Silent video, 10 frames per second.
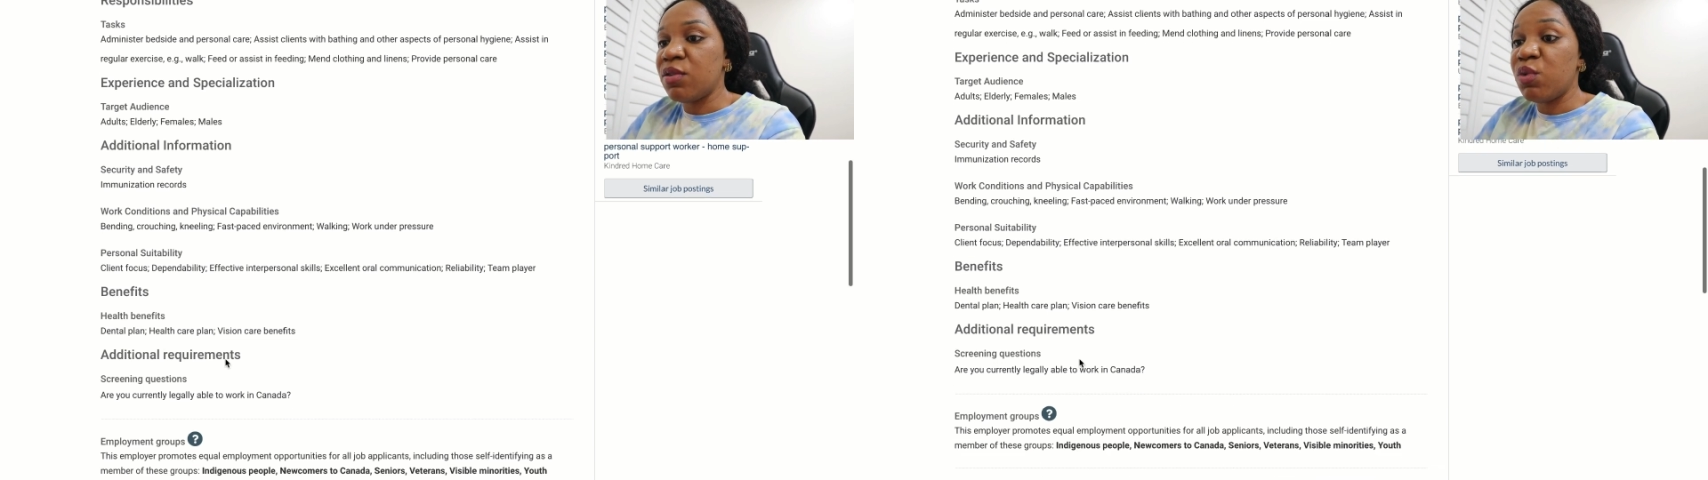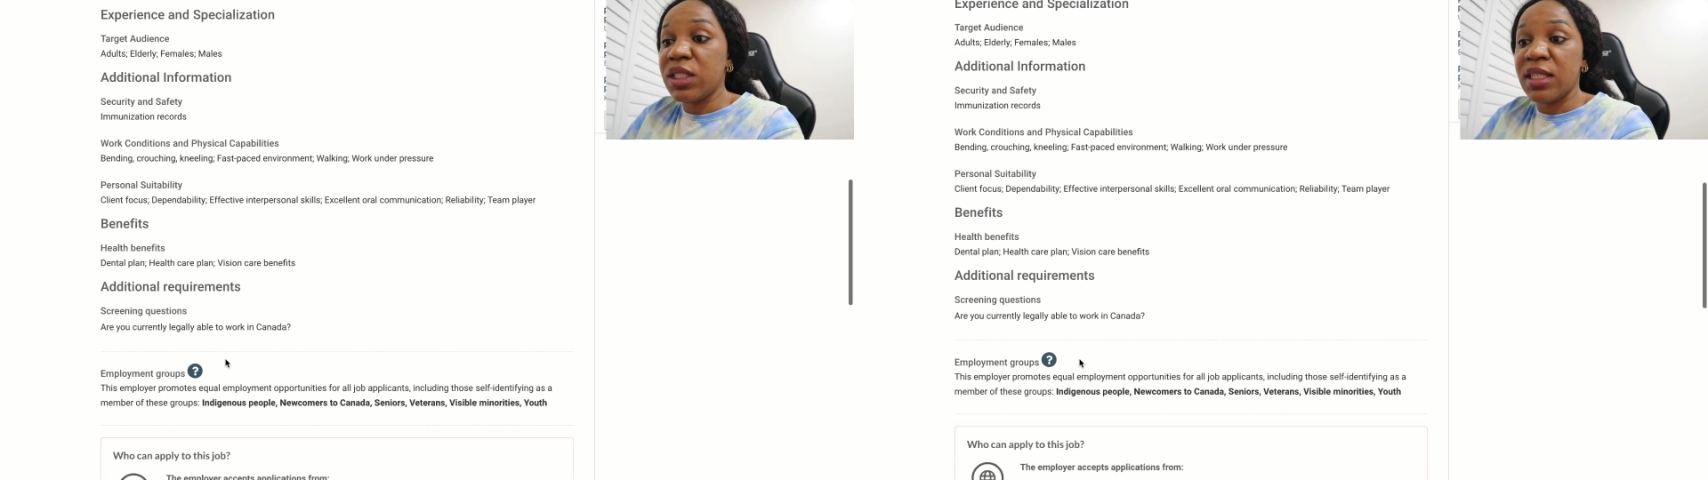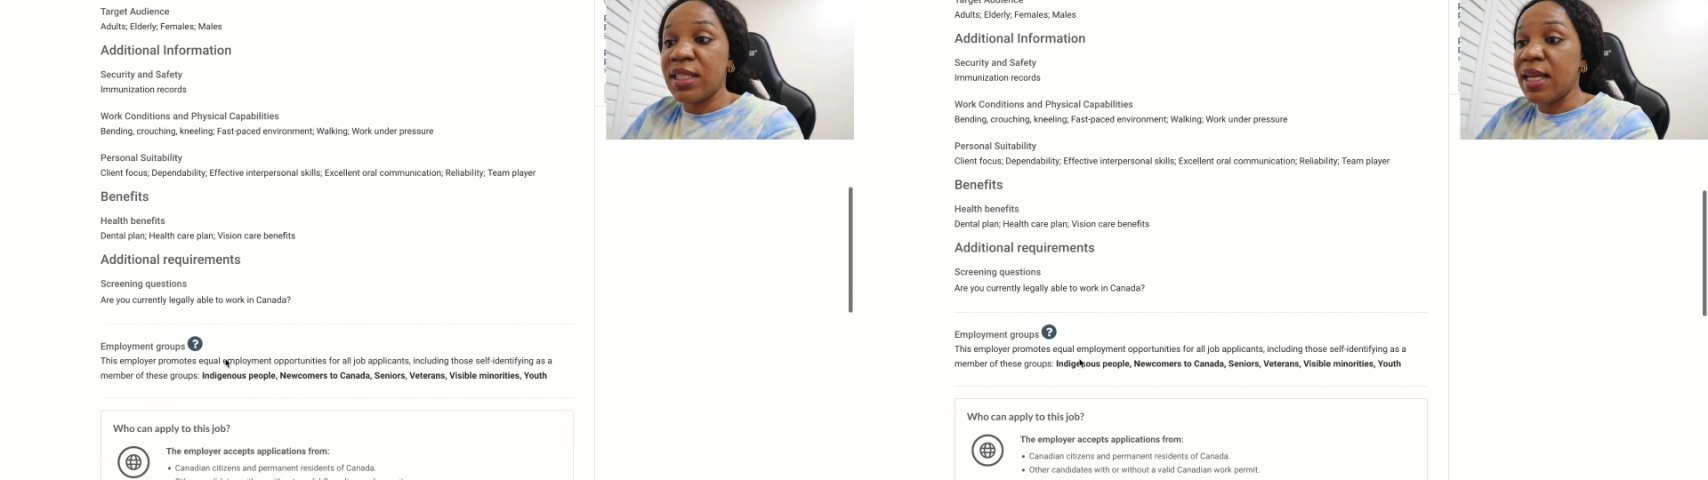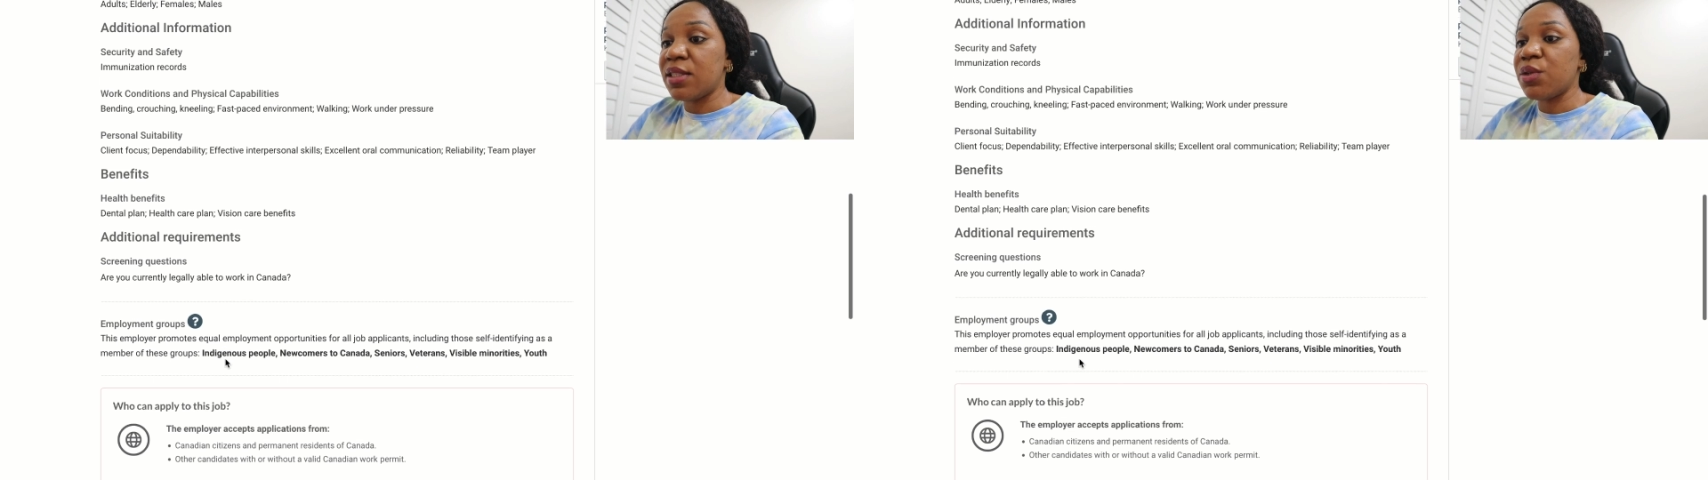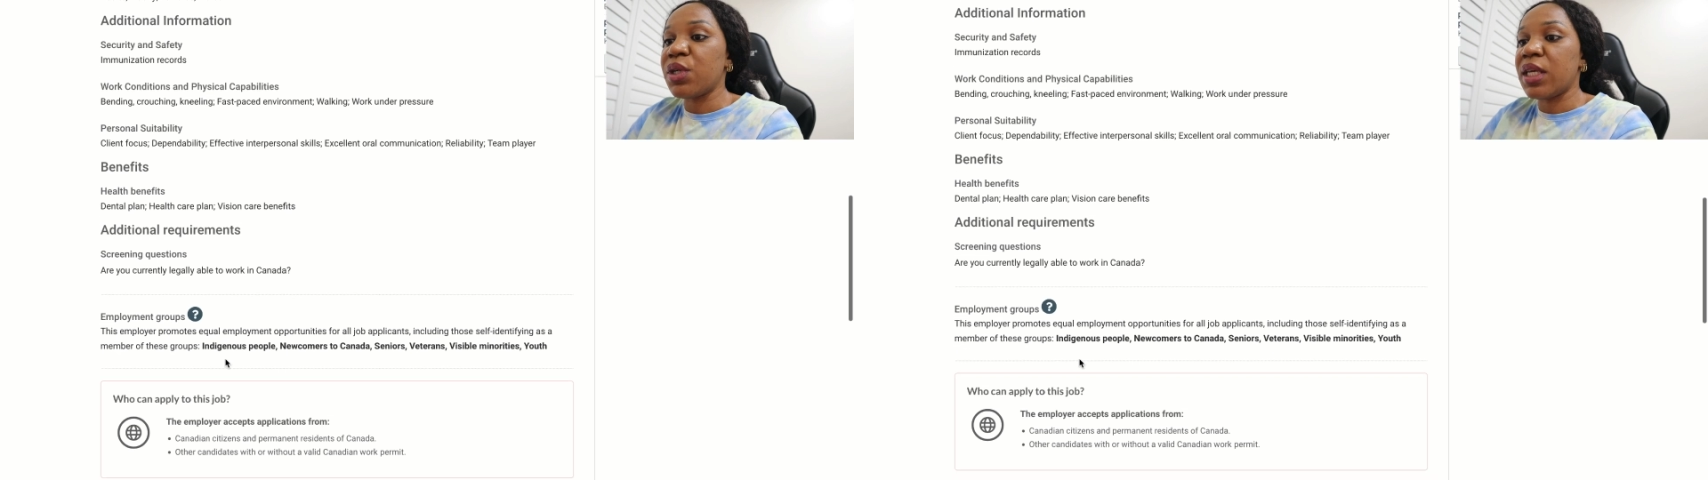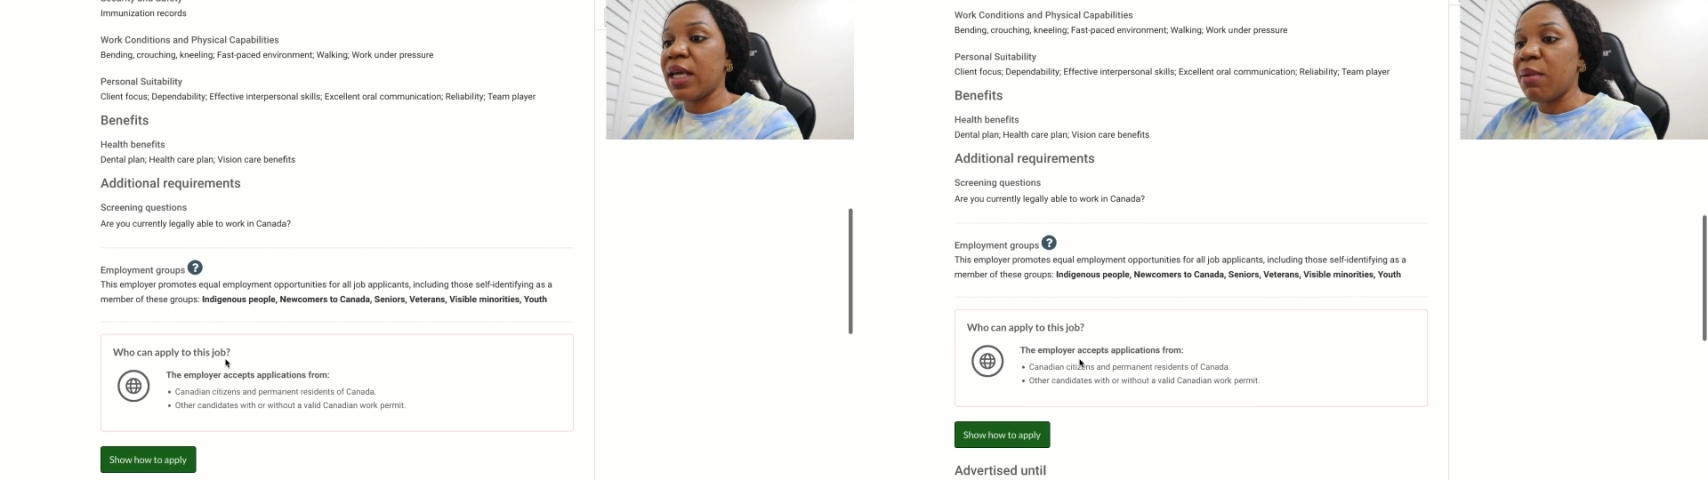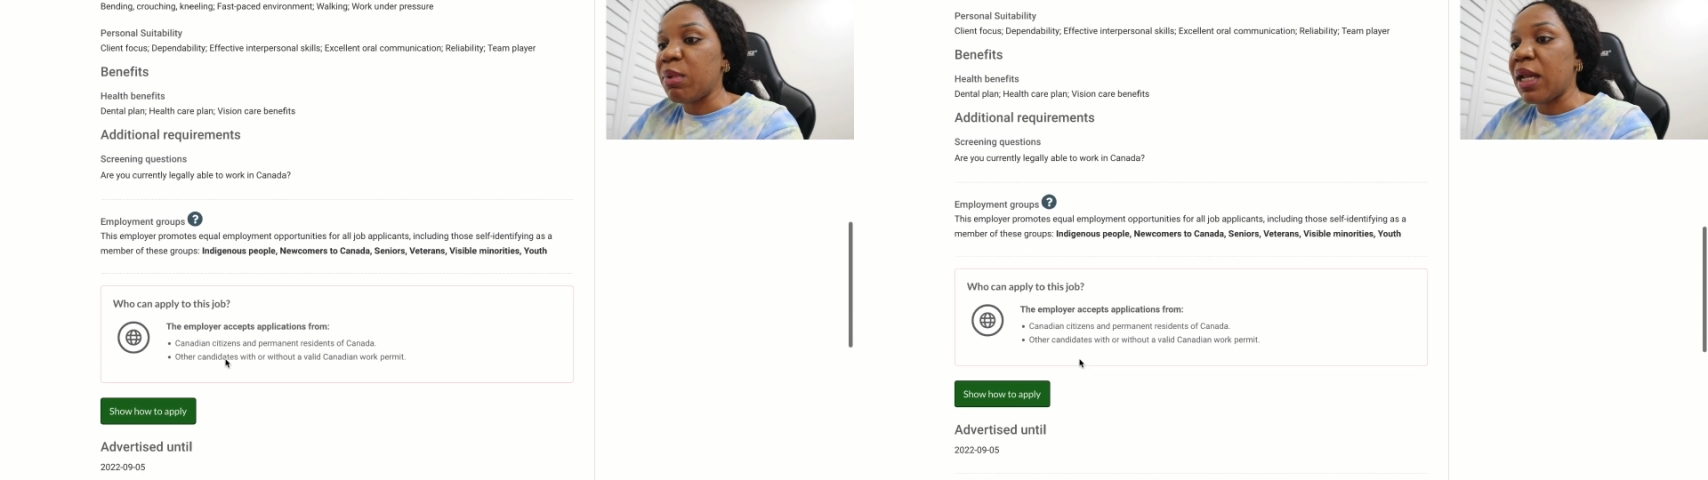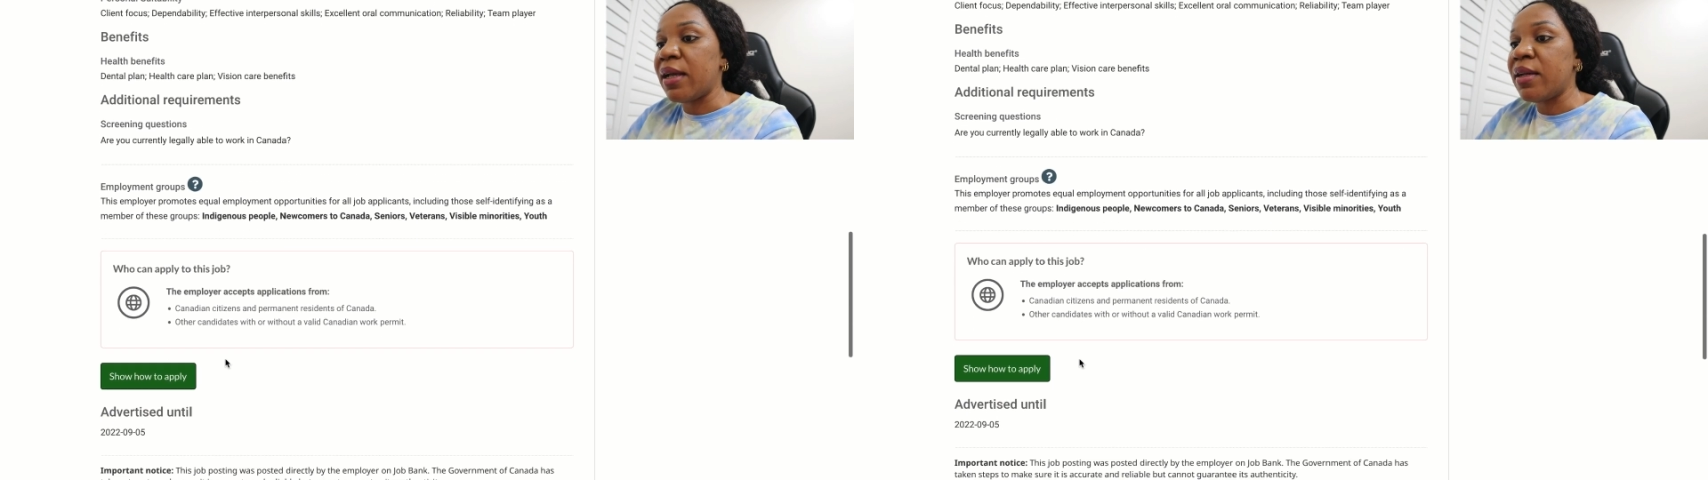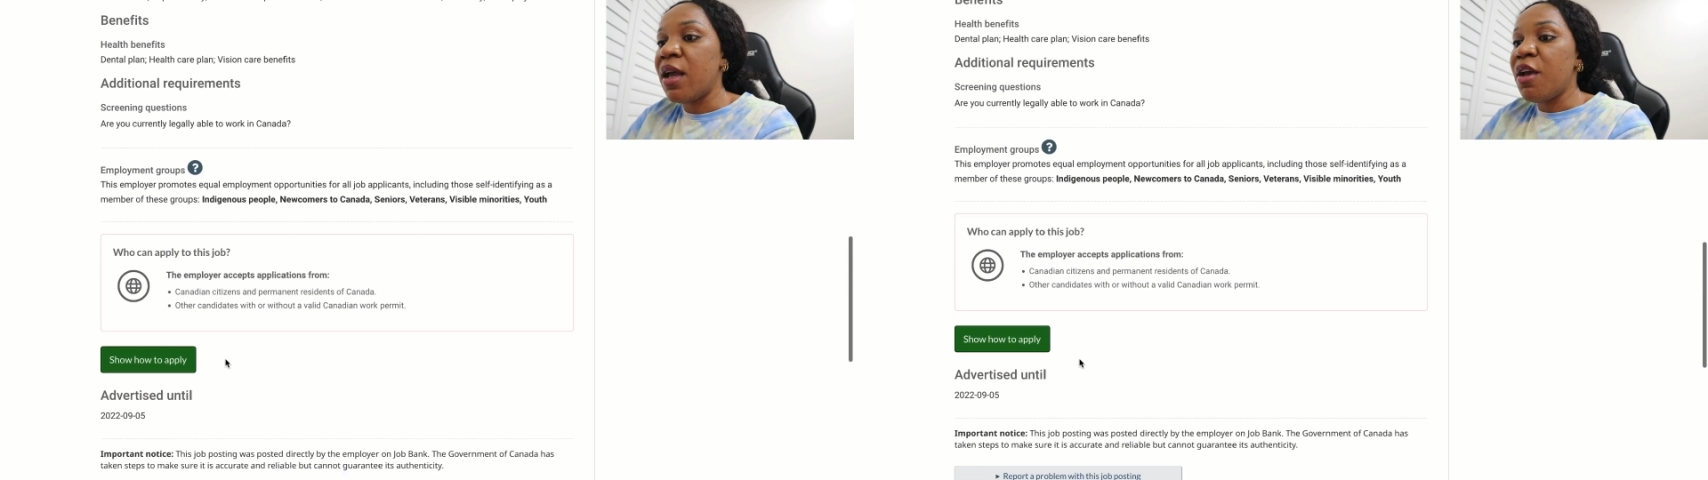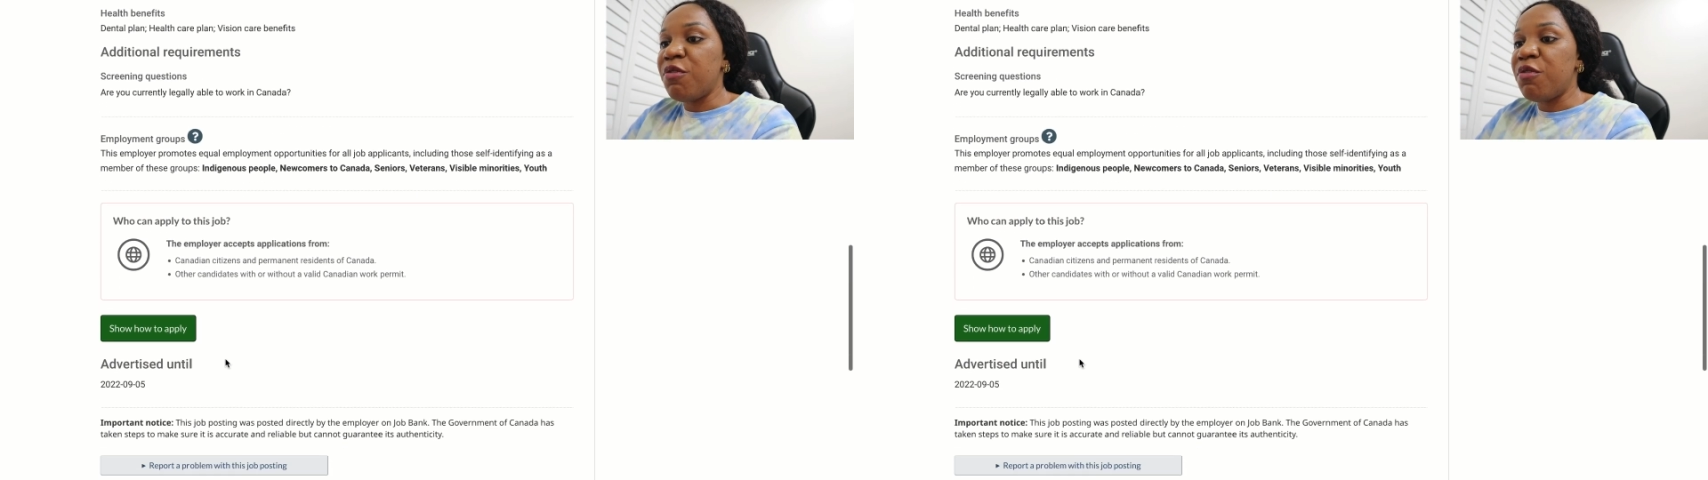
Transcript: which is dental care plan,